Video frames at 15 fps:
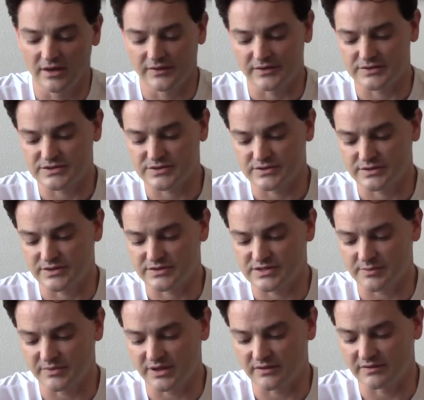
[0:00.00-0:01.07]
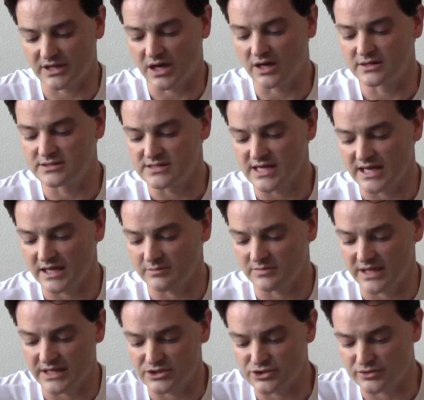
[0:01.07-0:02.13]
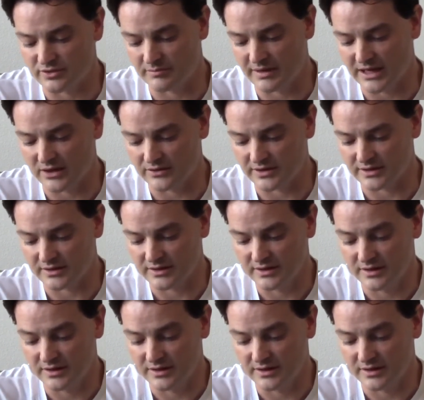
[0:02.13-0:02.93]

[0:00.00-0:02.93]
There's something of an untamed nature about it.